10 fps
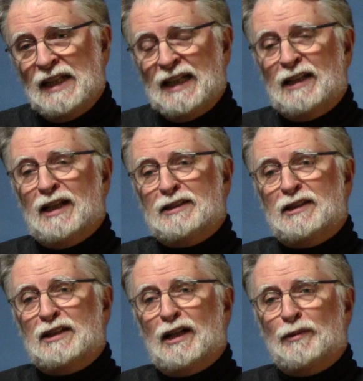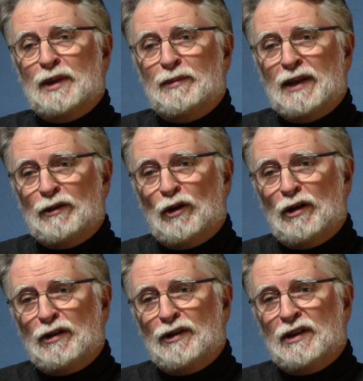He liked to tell me about
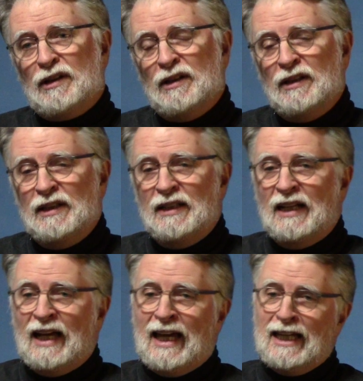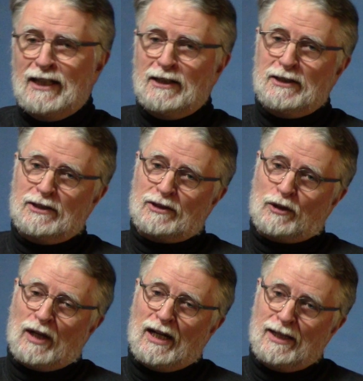all the heinous
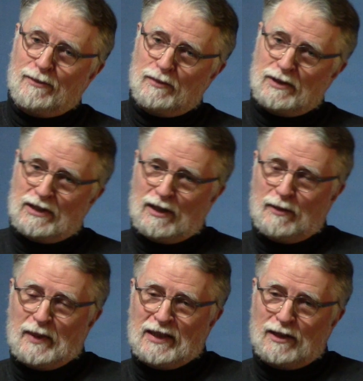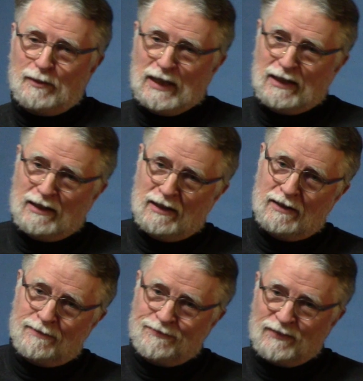crimes that had been committed
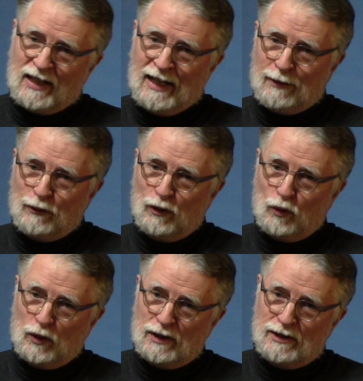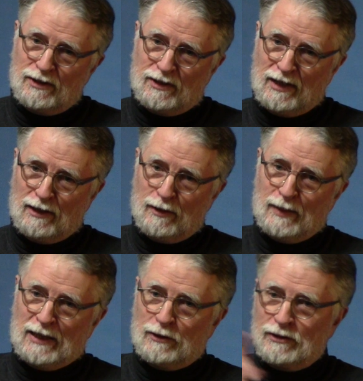out in the woods
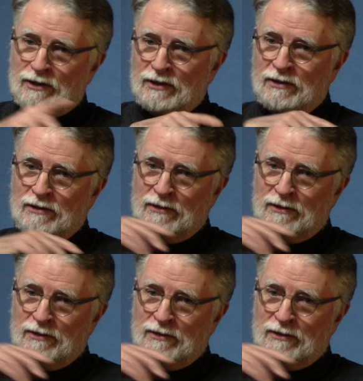thereabouts,